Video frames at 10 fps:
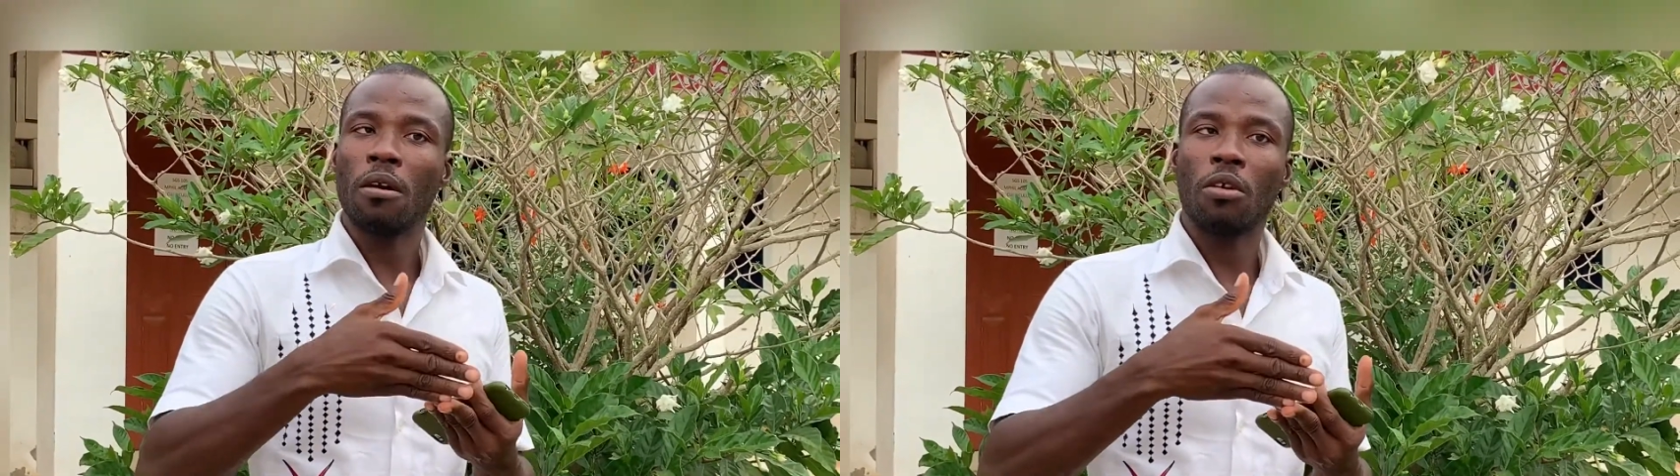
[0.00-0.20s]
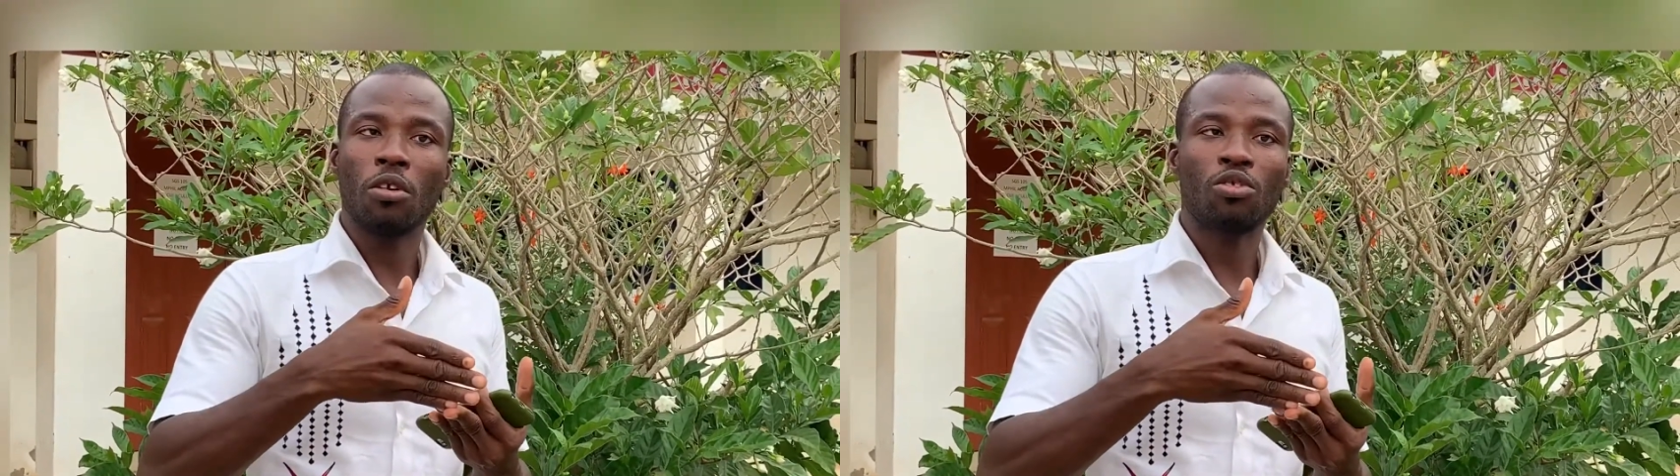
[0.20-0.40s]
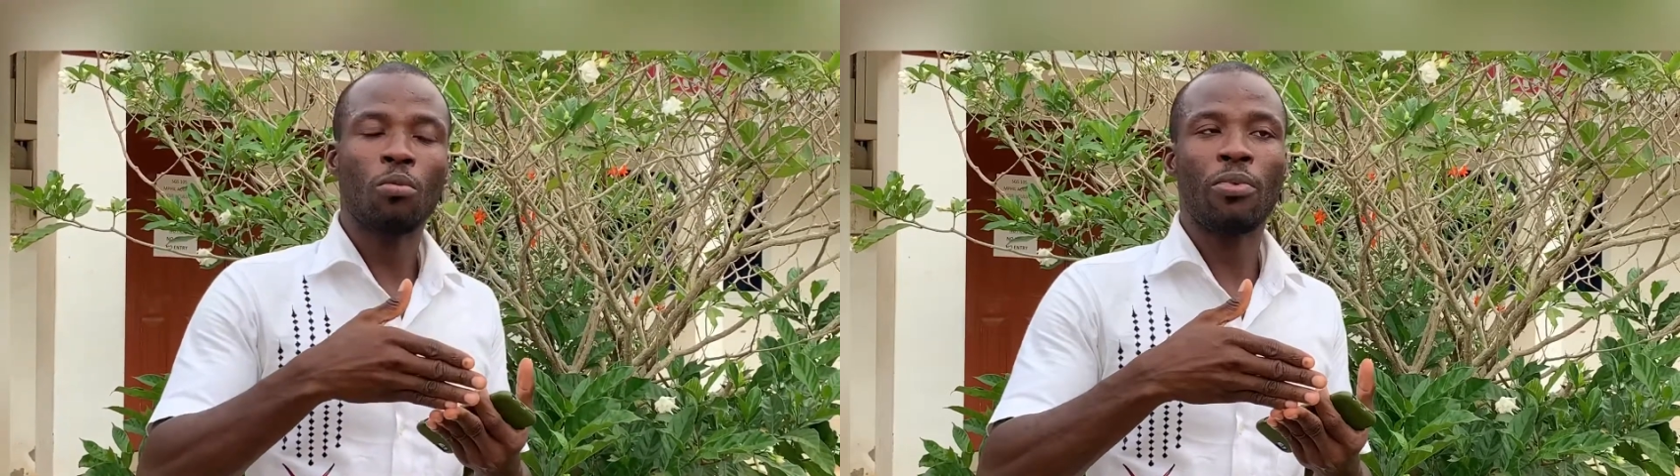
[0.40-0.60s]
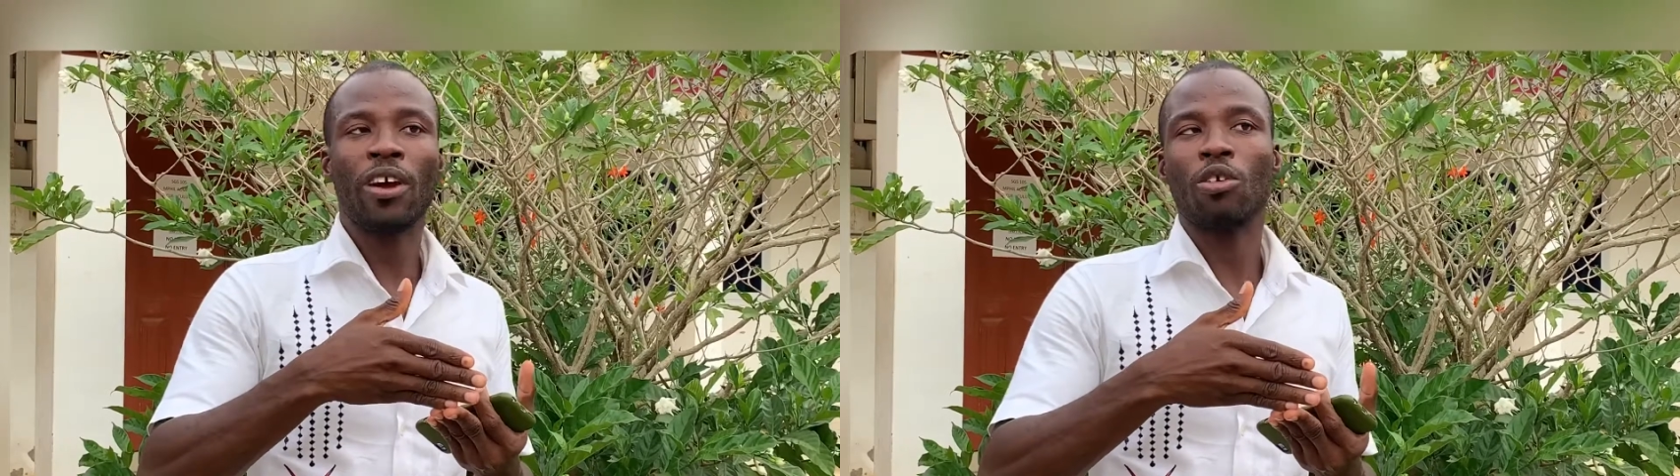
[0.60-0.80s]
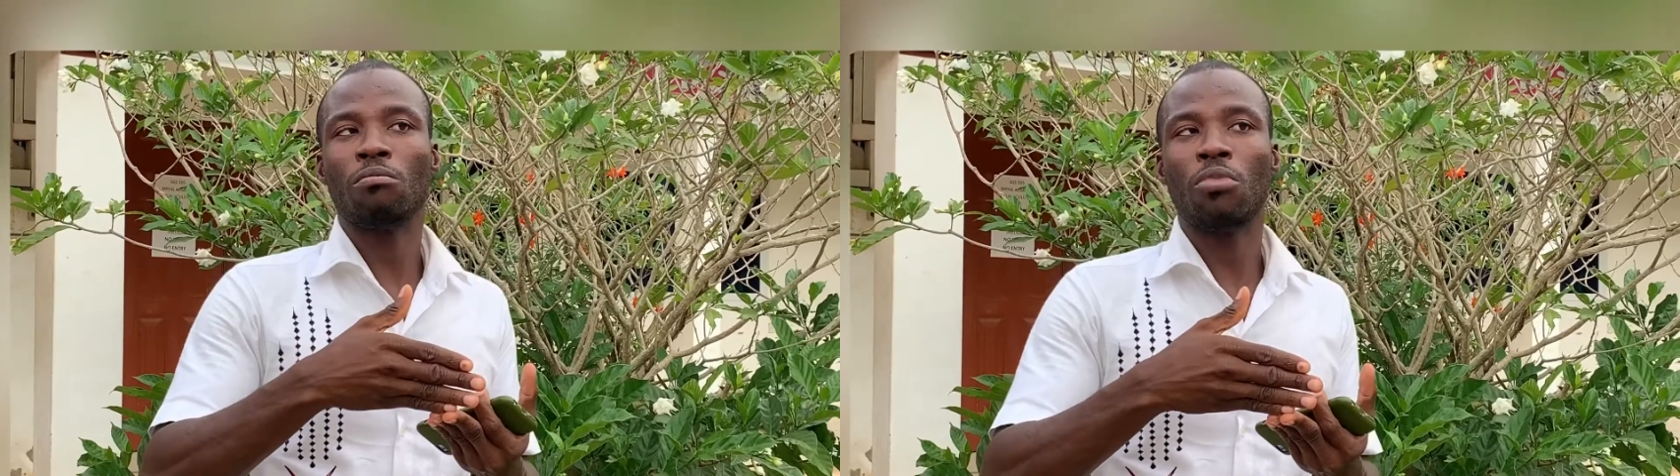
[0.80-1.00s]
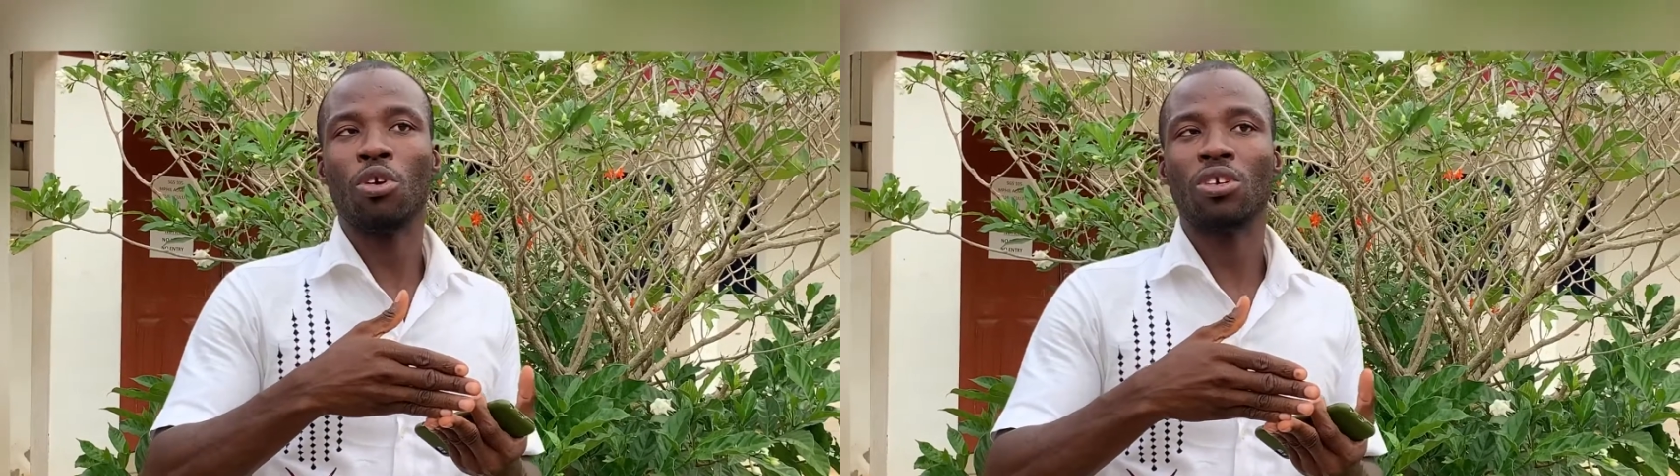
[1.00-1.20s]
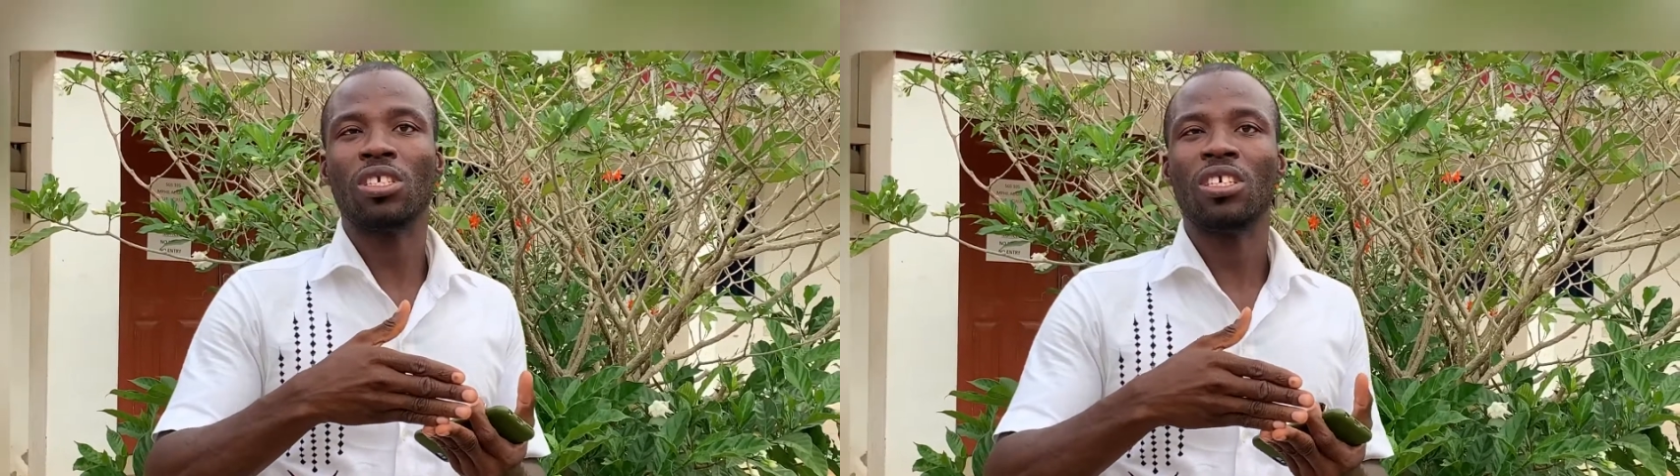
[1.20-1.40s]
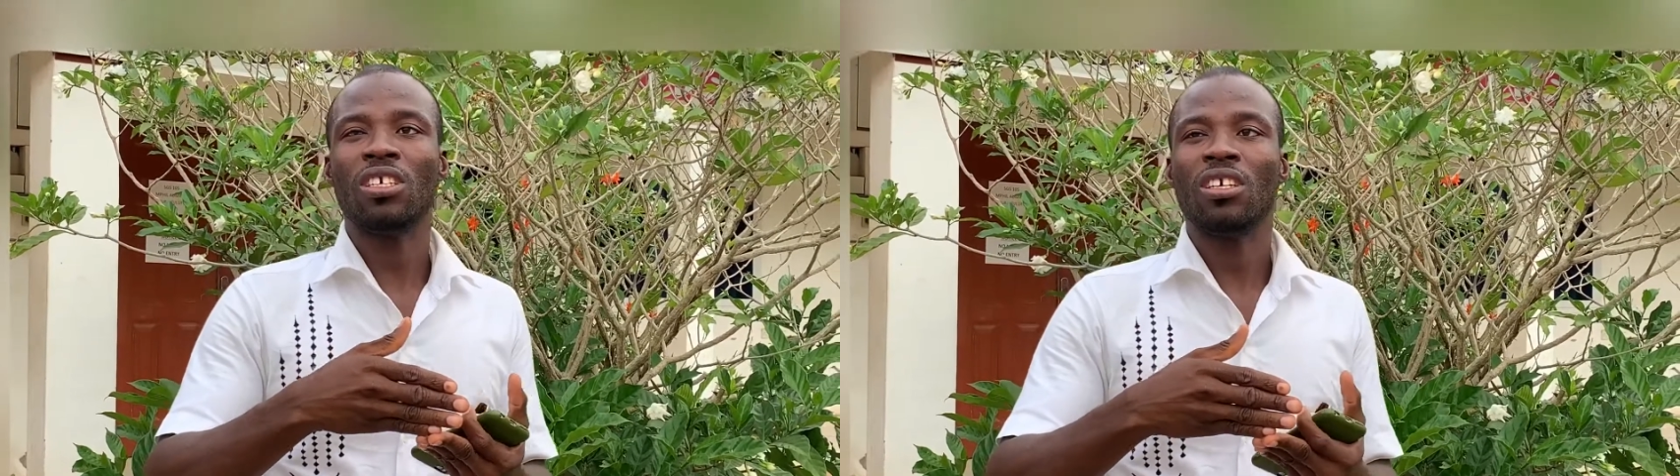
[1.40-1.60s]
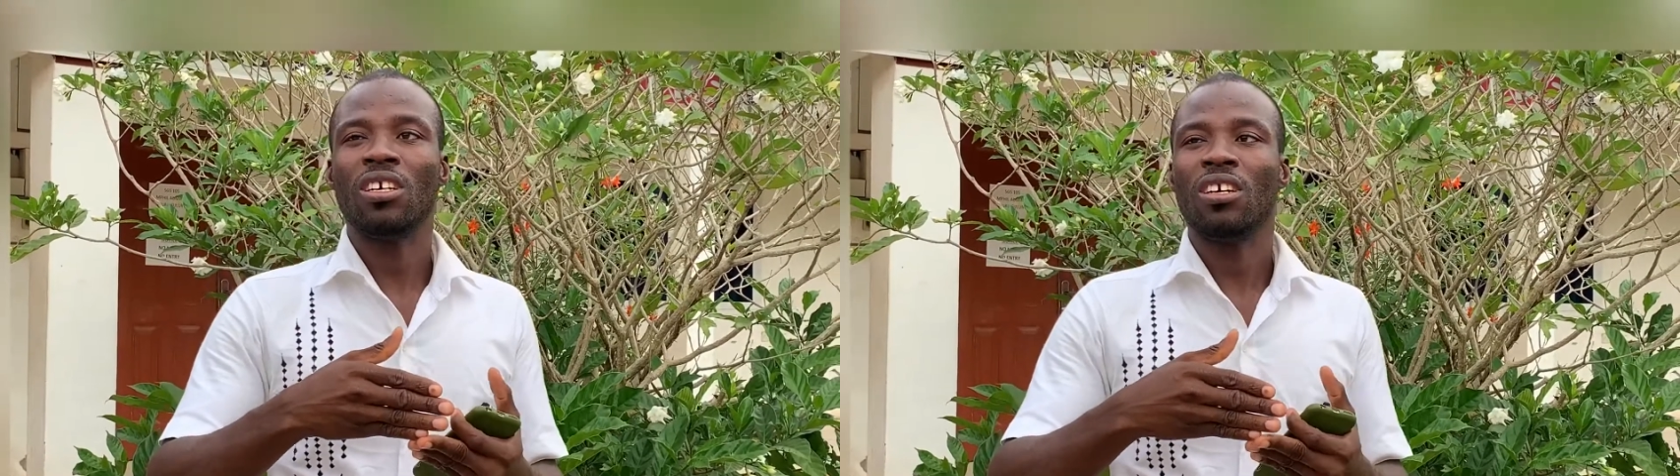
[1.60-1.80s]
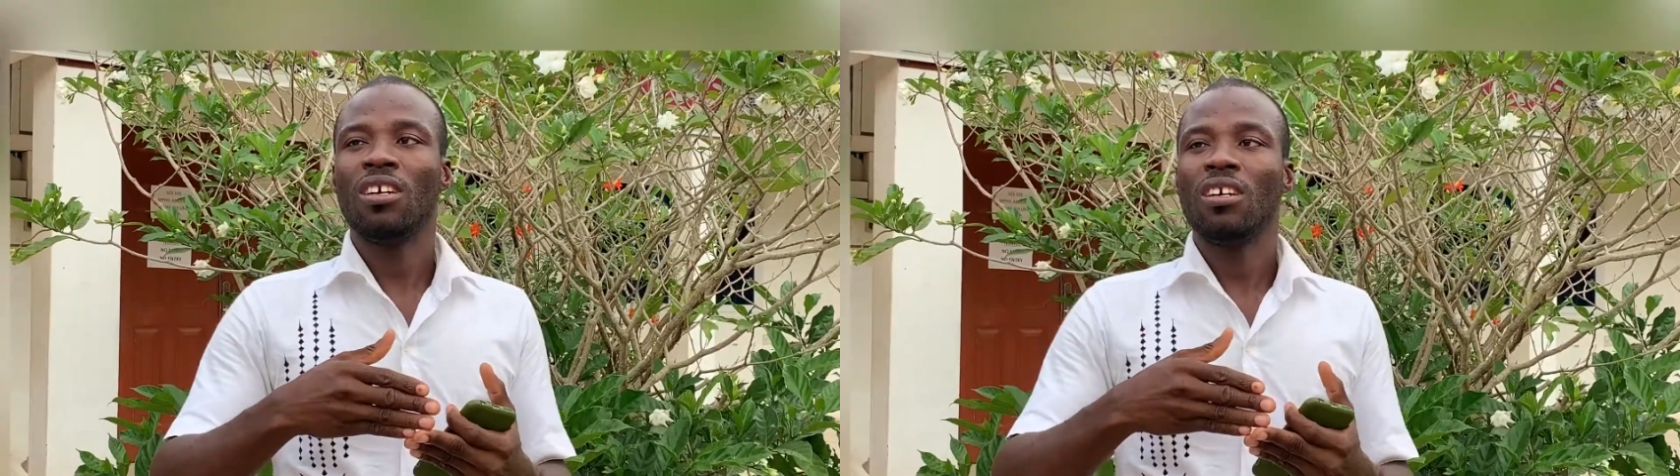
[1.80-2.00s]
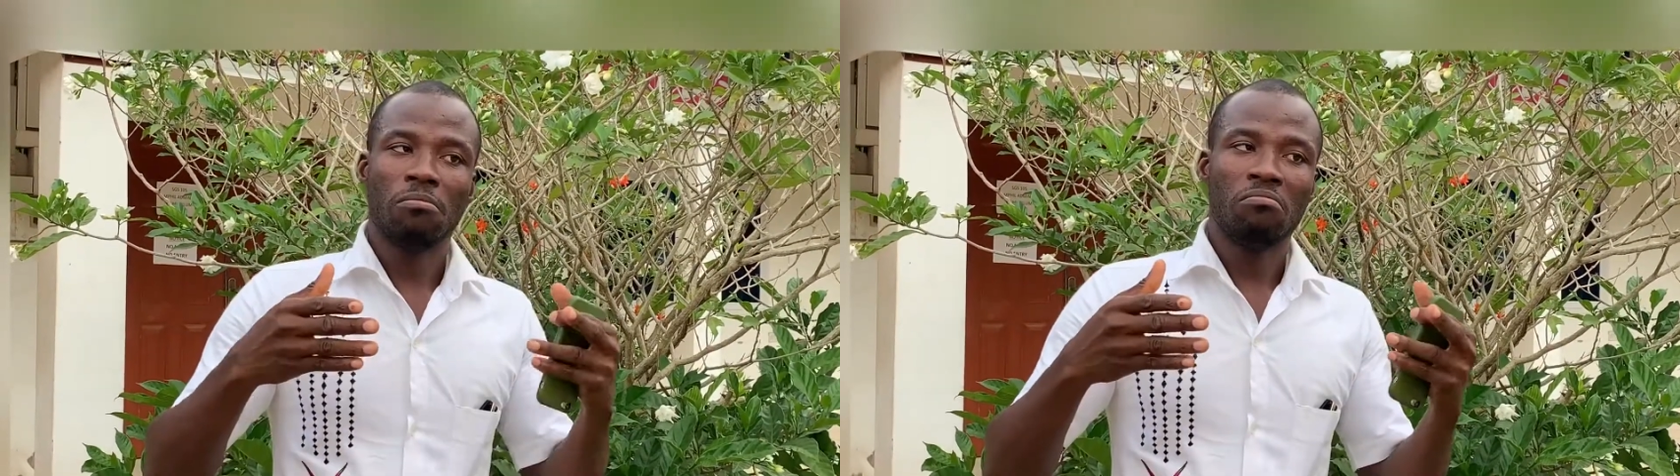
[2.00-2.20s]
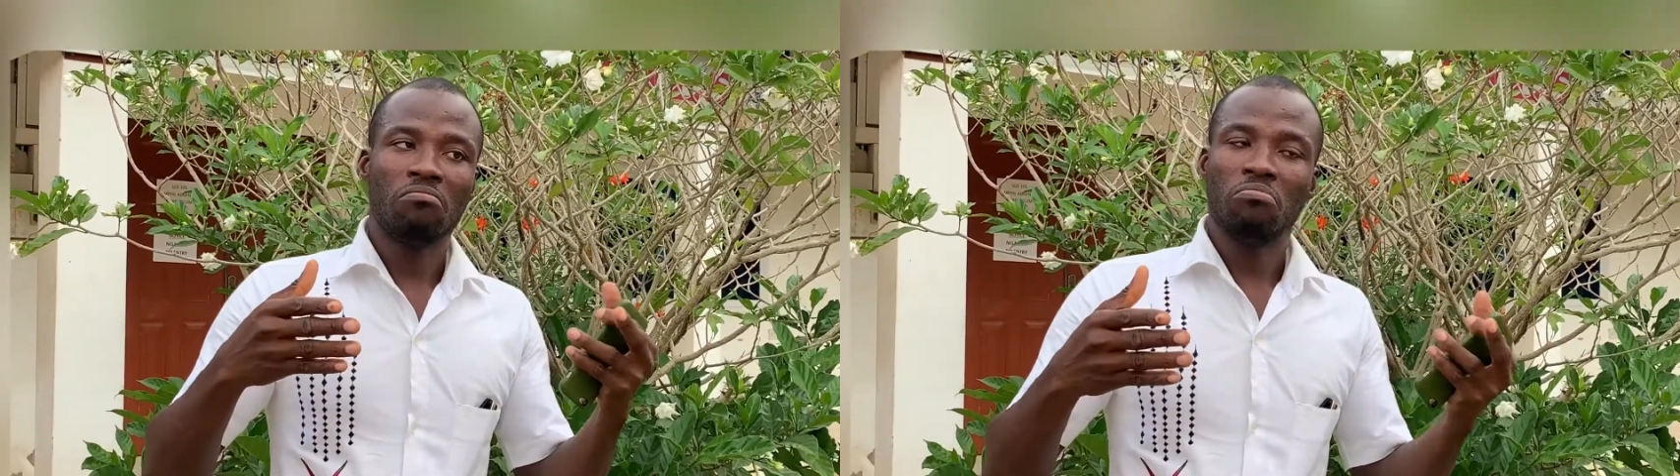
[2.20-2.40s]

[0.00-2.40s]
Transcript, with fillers: also bring on board um,